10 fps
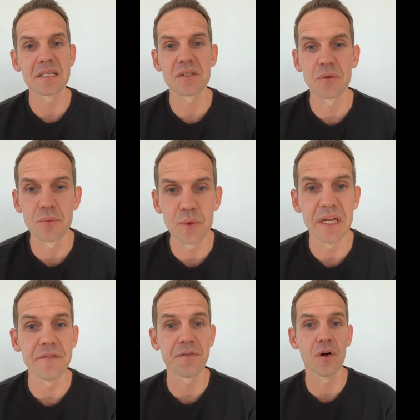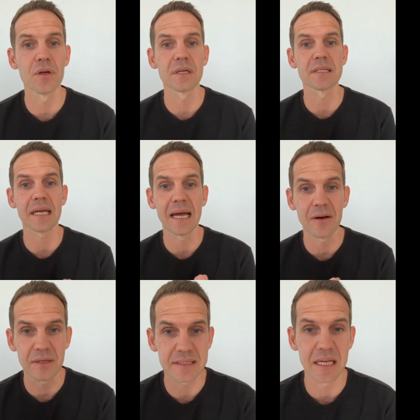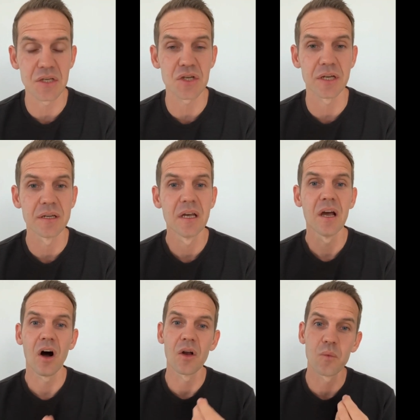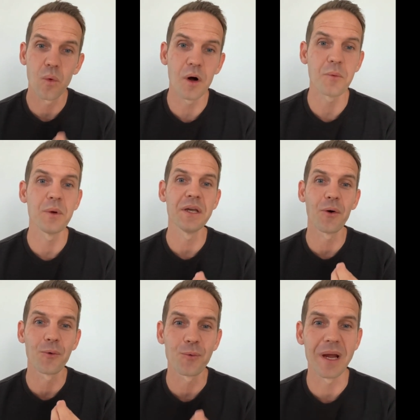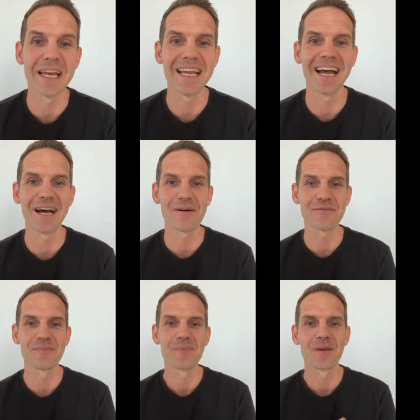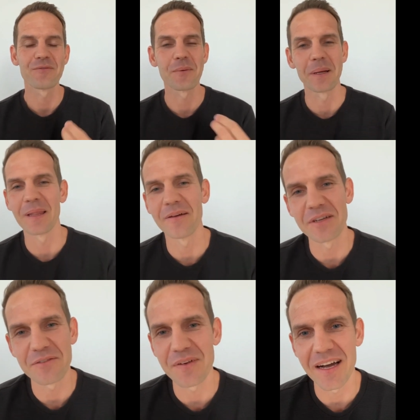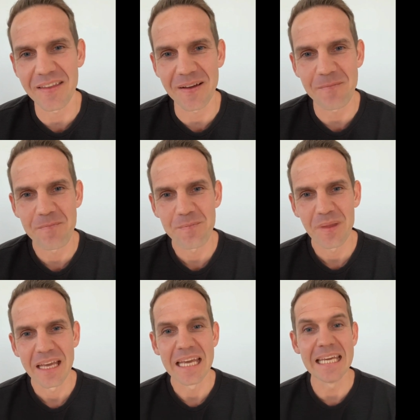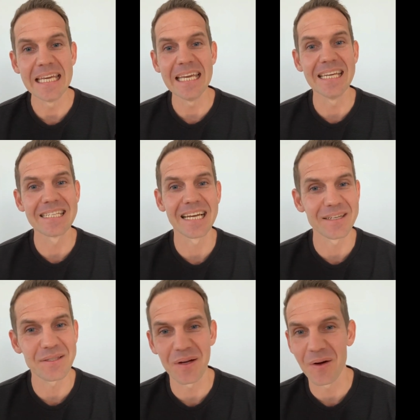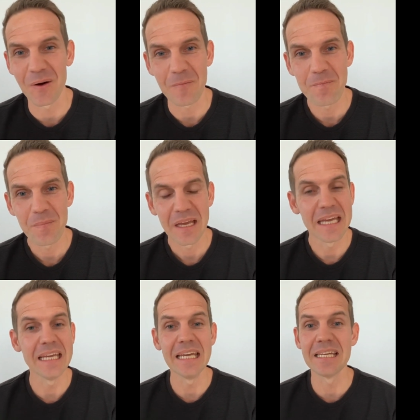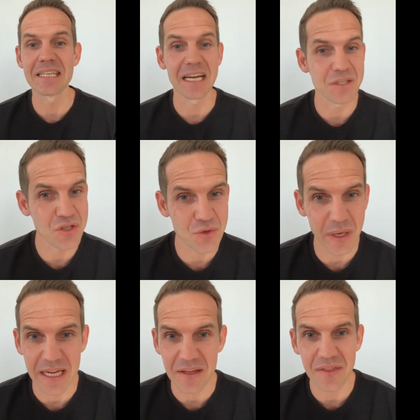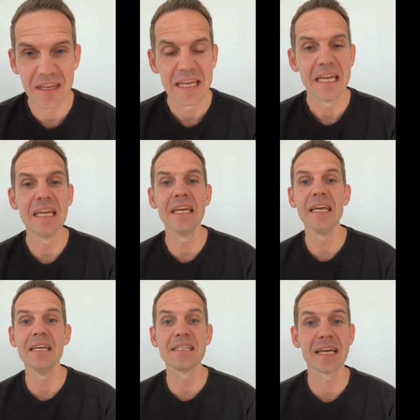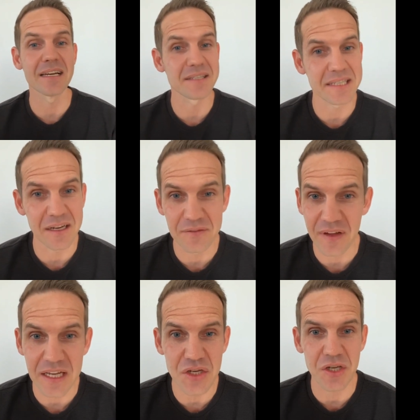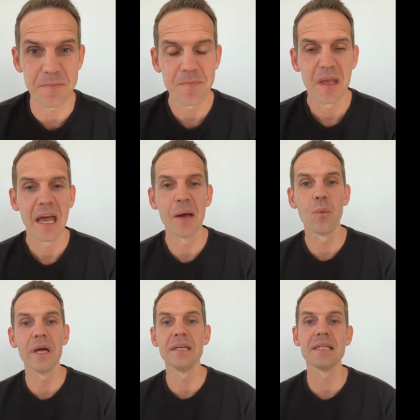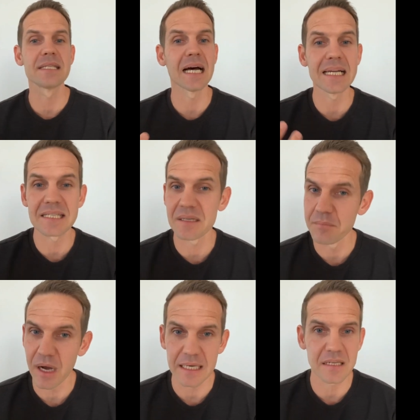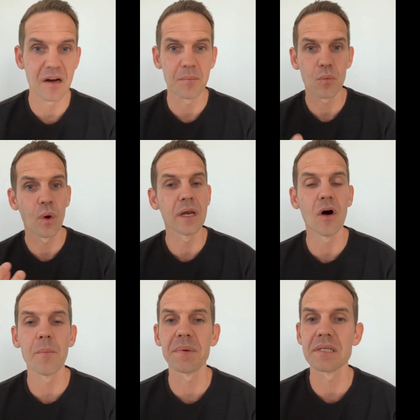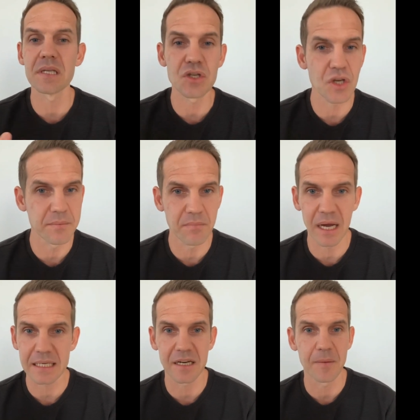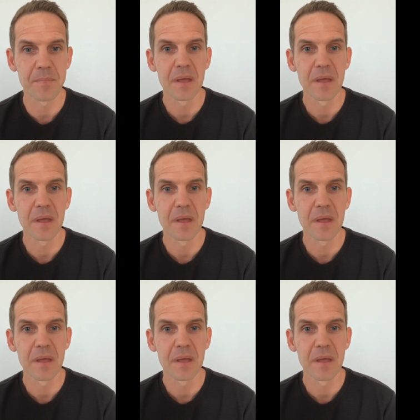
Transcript: to refocus our attention on what we already have from a loving Father. He is our song, He is our strength, He is our salvation. And when disaster might come, when opposition might come,